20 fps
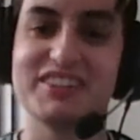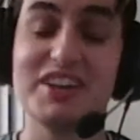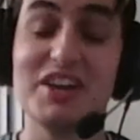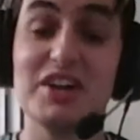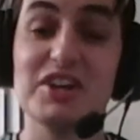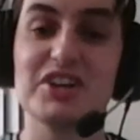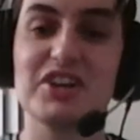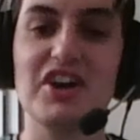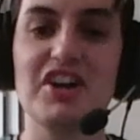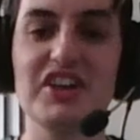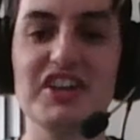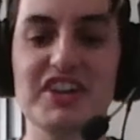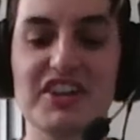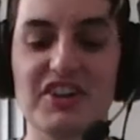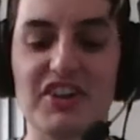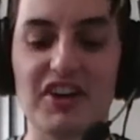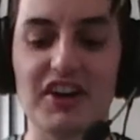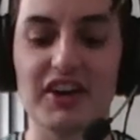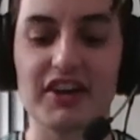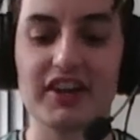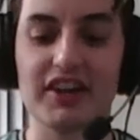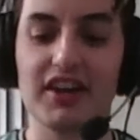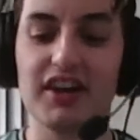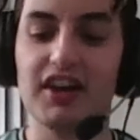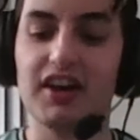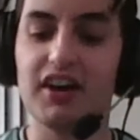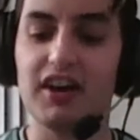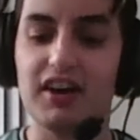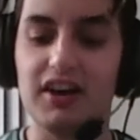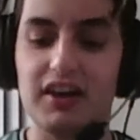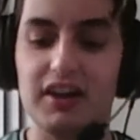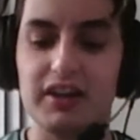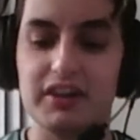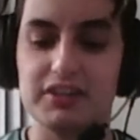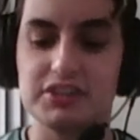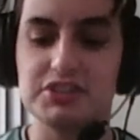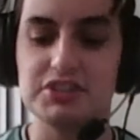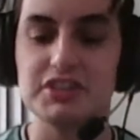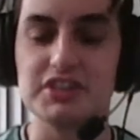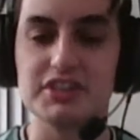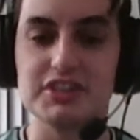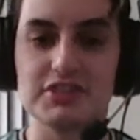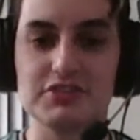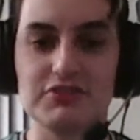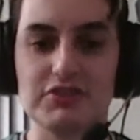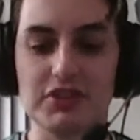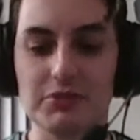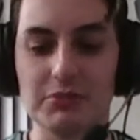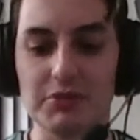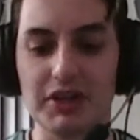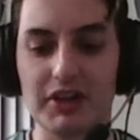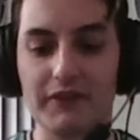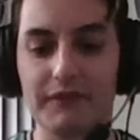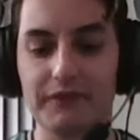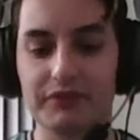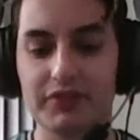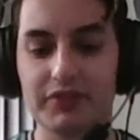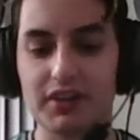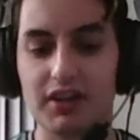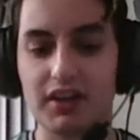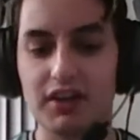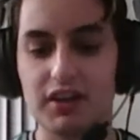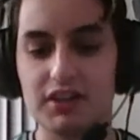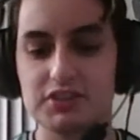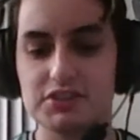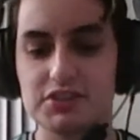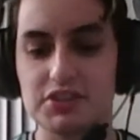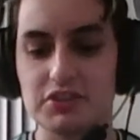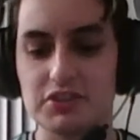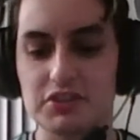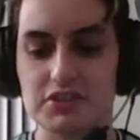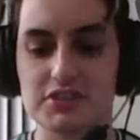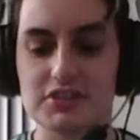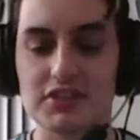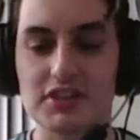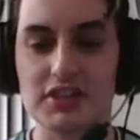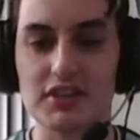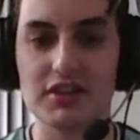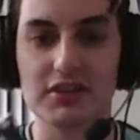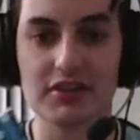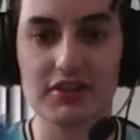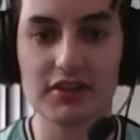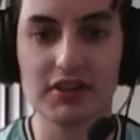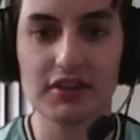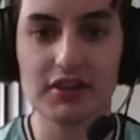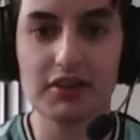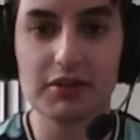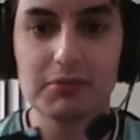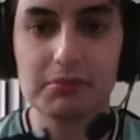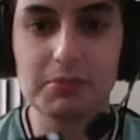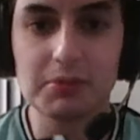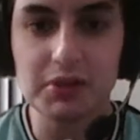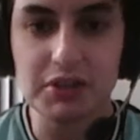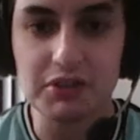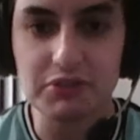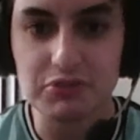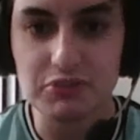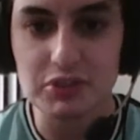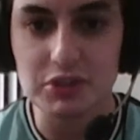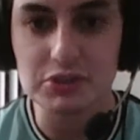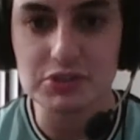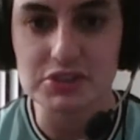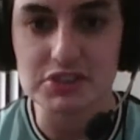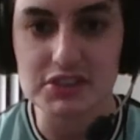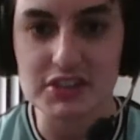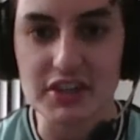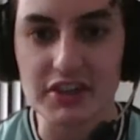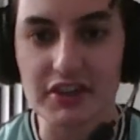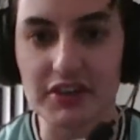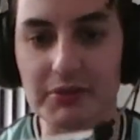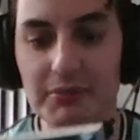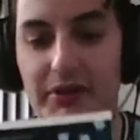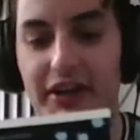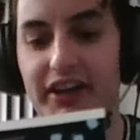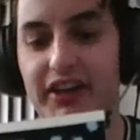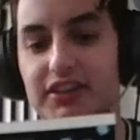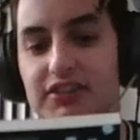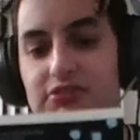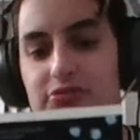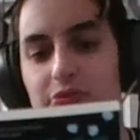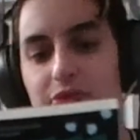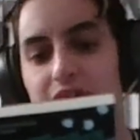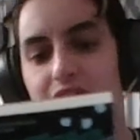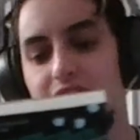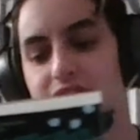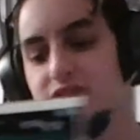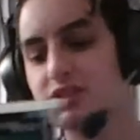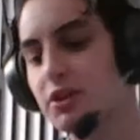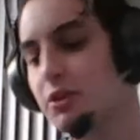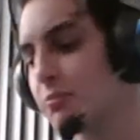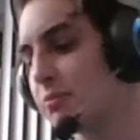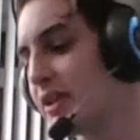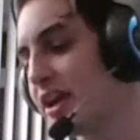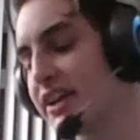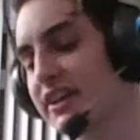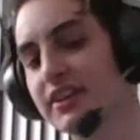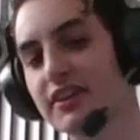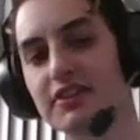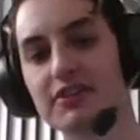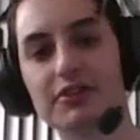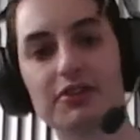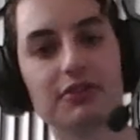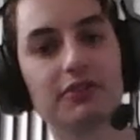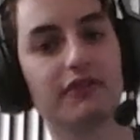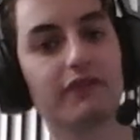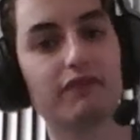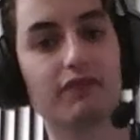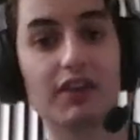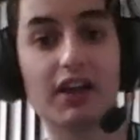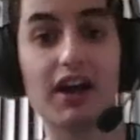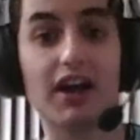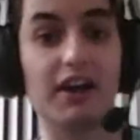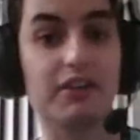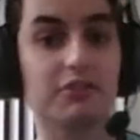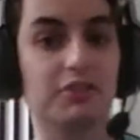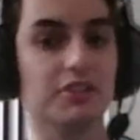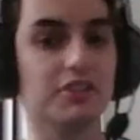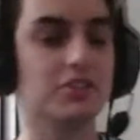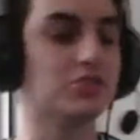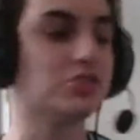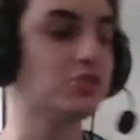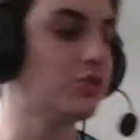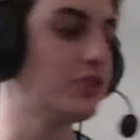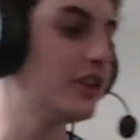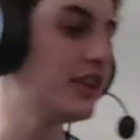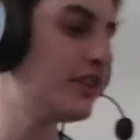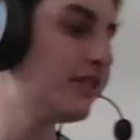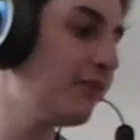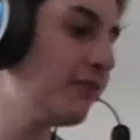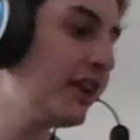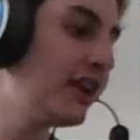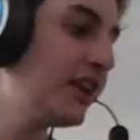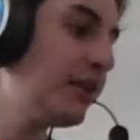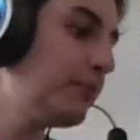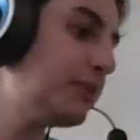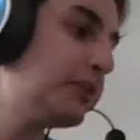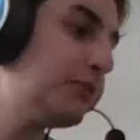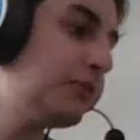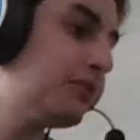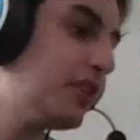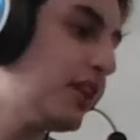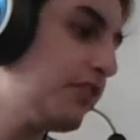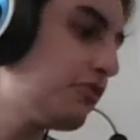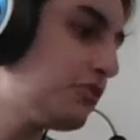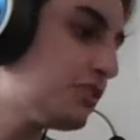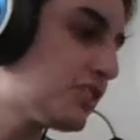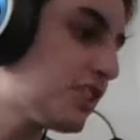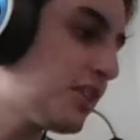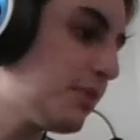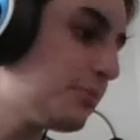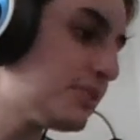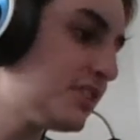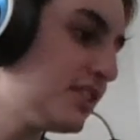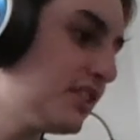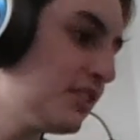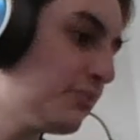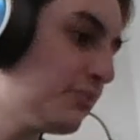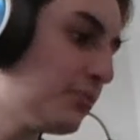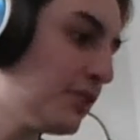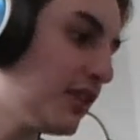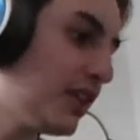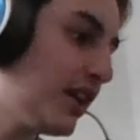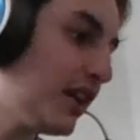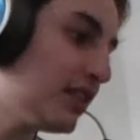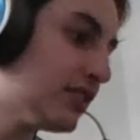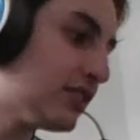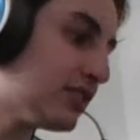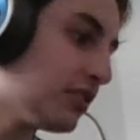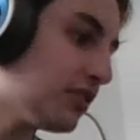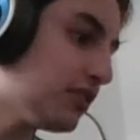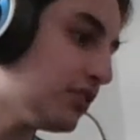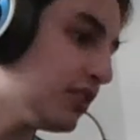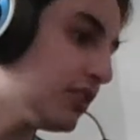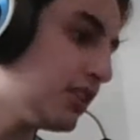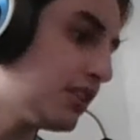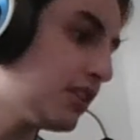calling card, she is female. She looks pretty ferocious there on the back as well. So Black Lagoon, I really enjoy it. Might not be everyone's cup of tea, but I certainly